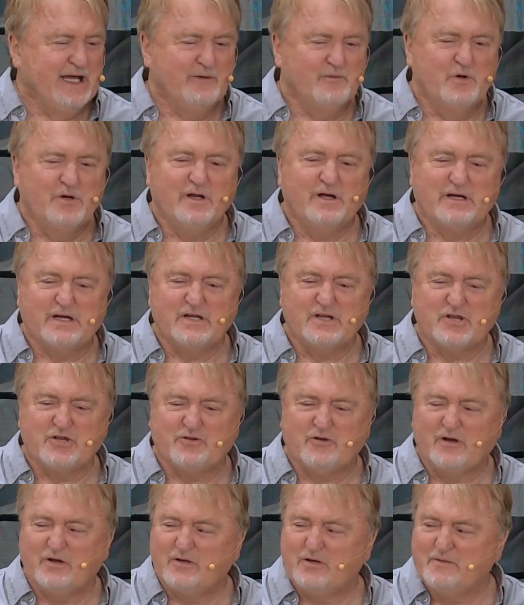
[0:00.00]
And we're not going to
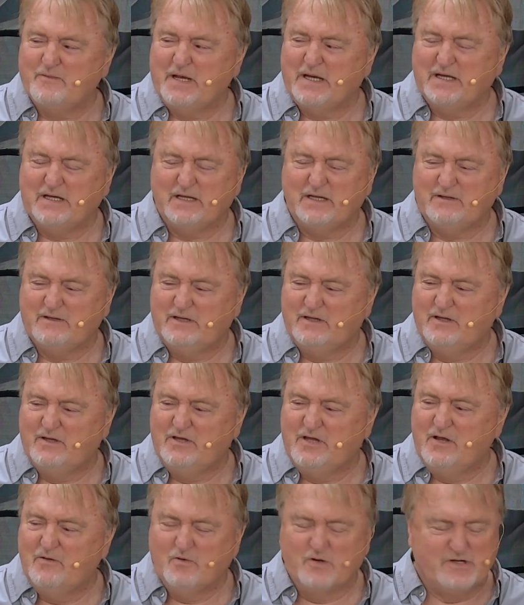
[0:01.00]
struggle to make it.
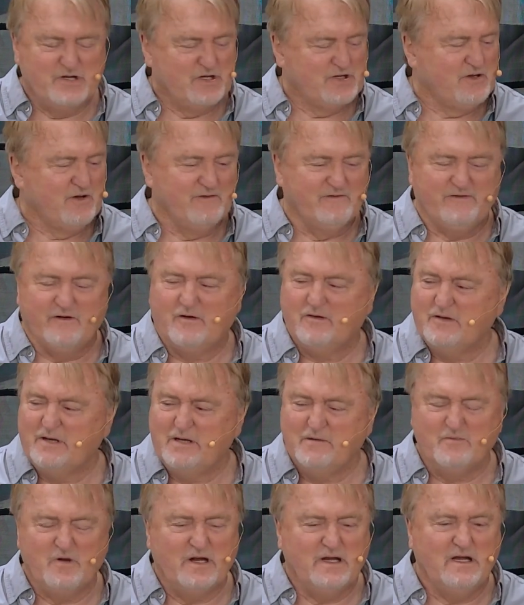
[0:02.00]
We're just going to follow
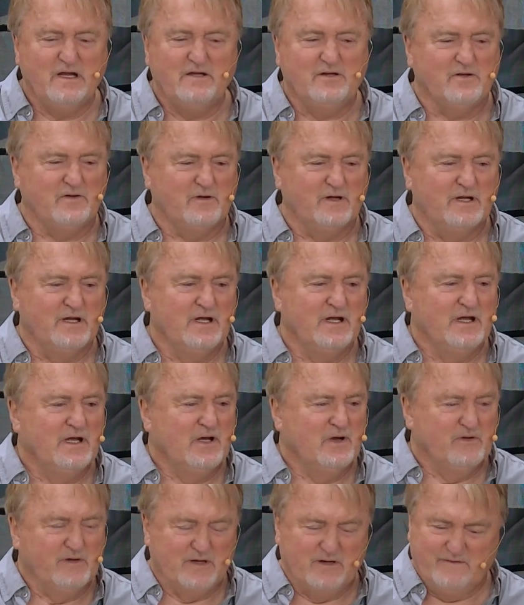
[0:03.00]
him right into it.
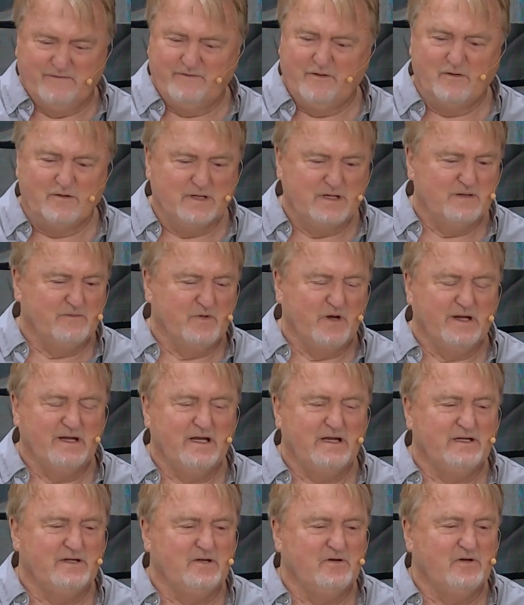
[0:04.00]
We're going to follow him
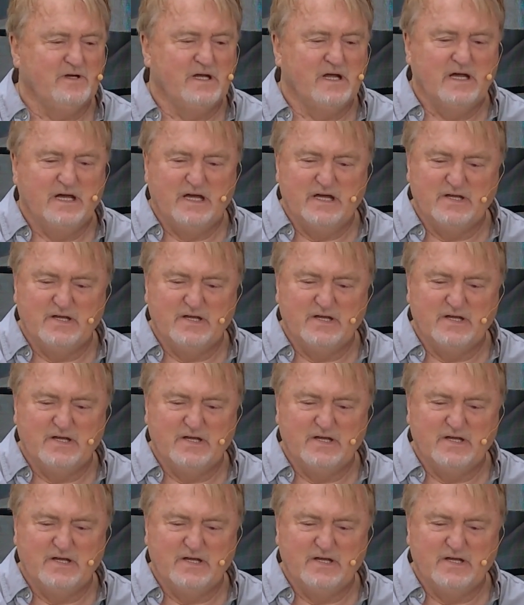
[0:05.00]
right into it.